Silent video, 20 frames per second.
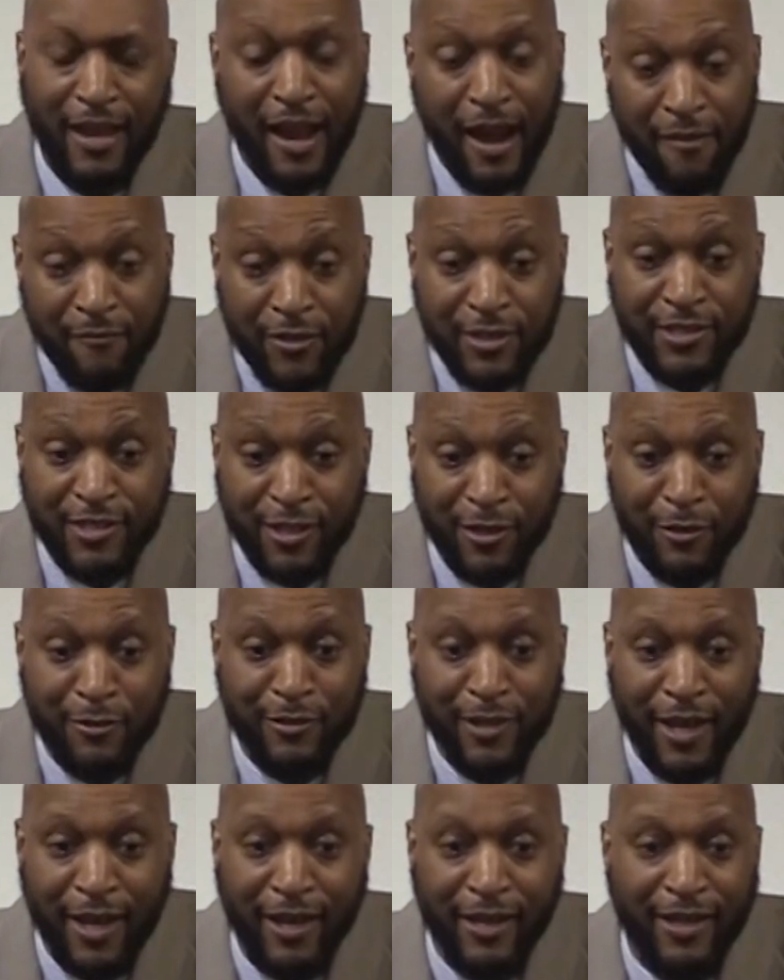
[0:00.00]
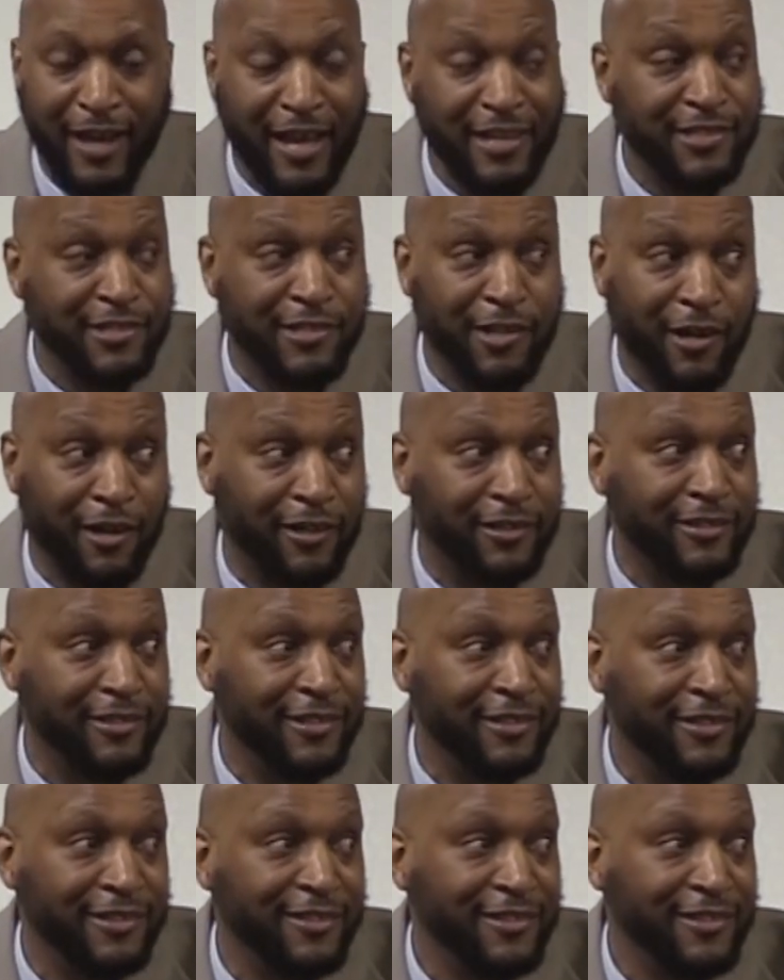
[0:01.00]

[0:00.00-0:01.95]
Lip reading: every single day, and I sucked.